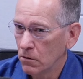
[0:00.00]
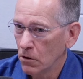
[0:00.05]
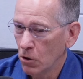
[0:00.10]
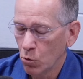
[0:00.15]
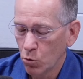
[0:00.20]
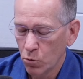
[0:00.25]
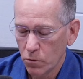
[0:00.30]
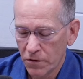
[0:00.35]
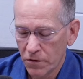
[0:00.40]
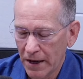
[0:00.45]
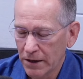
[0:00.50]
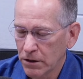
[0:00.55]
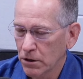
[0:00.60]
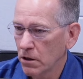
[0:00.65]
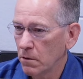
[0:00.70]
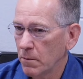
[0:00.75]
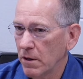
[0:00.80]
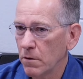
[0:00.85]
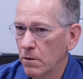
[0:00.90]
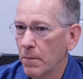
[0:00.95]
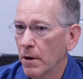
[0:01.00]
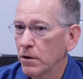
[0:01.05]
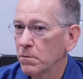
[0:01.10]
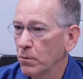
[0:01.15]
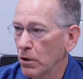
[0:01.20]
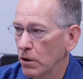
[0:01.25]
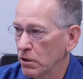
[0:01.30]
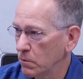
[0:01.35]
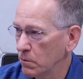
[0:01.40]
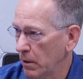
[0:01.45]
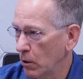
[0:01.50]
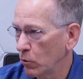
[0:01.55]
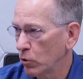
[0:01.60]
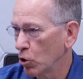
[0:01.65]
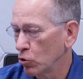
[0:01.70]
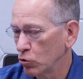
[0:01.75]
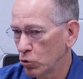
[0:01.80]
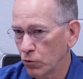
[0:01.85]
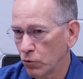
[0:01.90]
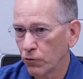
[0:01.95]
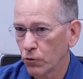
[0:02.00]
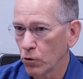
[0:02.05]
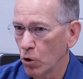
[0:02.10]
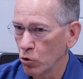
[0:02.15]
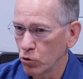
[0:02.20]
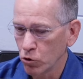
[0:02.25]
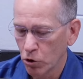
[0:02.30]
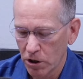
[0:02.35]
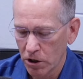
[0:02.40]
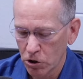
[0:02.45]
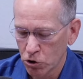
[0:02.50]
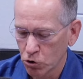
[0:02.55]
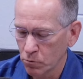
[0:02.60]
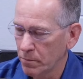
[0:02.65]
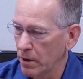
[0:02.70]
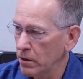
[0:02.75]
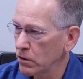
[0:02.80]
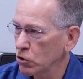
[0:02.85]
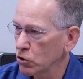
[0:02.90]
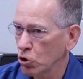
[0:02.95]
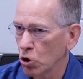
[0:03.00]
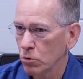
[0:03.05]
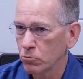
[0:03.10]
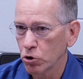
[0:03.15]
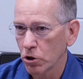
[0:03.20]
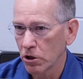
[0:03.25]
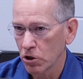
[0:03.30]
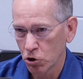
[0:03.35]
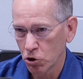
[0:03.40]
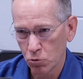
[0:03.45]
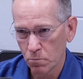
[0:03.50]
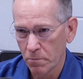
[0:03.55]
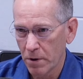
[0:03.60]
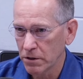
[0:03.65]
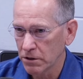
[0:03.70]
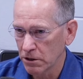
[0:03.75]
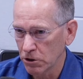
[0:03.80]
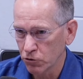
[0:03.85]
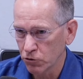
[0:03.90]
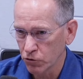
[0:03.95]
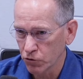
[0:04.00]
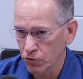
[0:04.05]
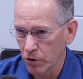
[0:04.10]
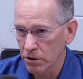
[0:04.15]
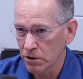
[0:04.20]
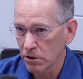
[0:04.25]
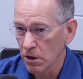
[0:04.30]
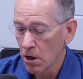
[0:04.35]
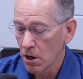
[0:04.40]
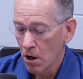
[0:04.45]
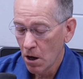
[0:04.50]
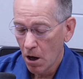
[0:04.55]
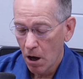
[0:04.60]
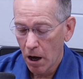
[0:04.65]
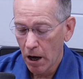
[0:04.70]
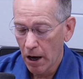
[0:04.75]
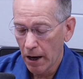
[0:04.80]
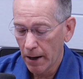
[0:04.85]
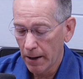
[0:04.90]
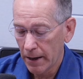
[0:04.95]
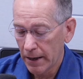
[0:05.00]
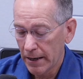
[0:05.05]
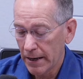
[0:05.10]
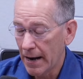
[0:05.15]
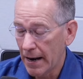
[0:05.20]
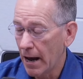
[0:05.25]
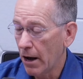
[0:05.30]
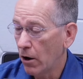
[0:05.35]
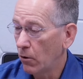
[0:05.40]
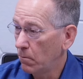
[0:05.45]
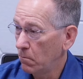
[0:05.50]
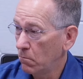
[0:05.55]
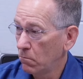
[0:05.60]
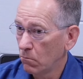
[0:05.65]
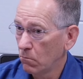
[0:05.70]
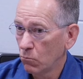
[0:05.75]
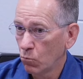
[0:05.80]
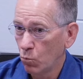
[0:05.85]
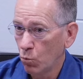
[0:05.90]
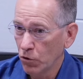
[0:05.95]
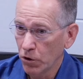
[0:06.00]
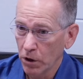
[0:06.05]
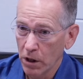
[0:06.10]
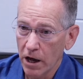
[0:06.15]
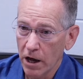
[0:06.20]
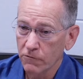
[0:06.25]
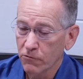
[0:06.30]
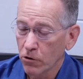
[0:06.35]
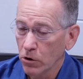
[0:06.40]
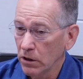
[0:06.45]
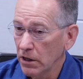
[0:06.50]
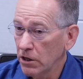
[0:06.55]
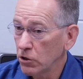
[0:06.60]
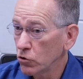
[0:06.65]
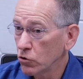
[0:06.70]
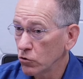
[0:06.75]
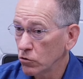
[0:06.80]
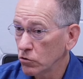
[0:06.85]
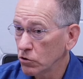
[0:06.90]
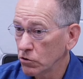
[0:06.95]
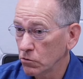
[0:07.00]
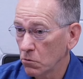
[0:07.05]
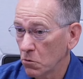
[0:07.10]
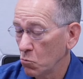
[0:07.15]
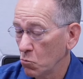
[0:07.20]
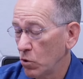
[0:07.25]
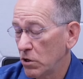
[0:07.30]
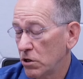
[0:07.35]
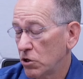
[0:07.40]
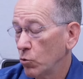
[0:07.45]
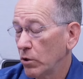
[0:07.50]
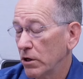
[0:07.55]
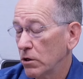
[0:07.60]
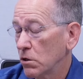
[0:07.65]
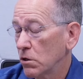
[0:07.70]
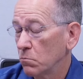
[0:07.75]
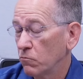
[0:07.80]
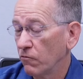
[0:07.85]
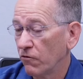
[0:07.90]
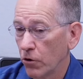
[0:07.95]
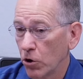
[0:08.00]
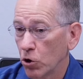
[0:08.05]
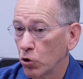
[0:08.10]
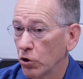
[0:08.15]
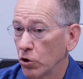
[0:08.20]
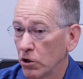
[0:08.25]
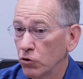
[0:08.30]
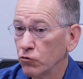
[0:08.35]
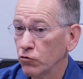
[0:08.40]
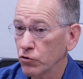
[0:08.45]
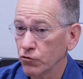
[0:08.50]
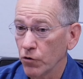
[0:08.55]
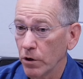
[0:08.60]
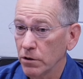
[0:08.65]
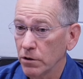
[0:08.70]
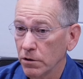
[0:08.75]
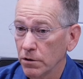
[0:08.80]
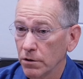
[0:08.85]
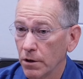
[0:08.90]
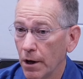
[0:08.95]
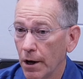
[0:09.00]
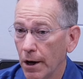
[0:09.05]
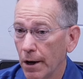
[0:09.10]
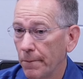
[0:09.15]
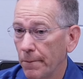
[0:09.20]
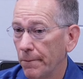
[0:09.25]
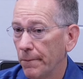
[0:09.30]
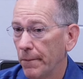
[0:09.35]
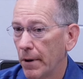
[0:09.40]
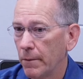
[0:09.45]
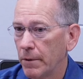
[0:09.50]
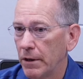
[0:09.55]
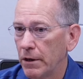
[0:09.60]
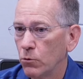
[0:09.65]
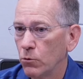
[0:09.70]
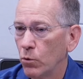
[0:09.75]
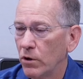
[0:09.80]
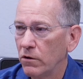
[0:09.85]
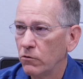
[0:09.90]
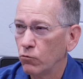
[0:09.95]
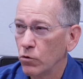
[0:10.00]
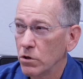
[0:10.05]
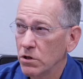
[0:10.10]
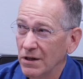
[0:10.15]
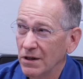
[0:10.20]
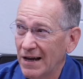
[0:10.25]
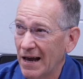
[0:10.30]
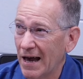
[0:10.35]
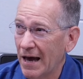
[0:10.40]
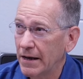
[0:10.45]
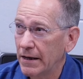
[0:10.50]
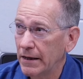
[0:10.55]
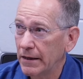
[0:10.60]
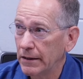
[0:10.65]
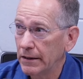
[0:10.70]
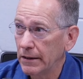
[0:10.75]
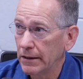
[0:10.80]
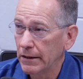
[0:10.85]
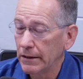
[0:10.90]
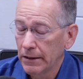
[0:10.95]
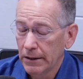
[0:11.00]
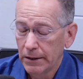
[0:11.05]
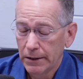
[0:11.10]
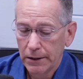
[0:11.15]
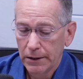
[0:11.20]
you know, that's going to be the best place to be able to go to for a loan. You're going to get your best terms. You're going to get your best interest rates. Uh, now, with a lot of our lenders, we still get some very good interest rates. Um, I mean, we recently had a uh,